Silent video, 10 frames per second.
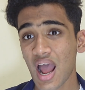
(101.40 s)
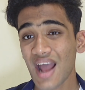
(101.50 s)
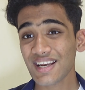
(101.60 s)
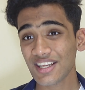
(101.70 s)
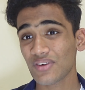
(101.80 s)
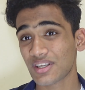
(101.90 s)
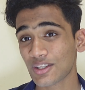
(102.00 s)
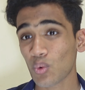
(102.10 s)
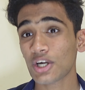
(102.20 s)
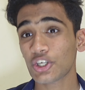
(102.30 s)
and even the
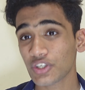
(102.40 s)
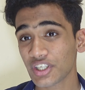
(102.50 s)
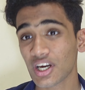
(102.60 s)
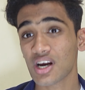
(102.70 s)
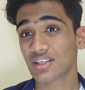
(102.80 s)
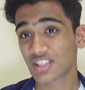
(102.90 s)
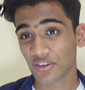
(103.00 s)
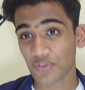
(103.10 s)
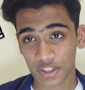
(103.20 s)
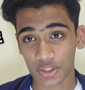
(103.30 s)
120Hz
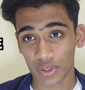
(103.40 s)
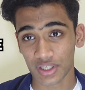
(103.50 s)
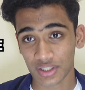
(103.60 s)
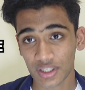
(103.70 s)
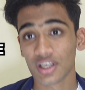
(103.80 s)
refresh rate.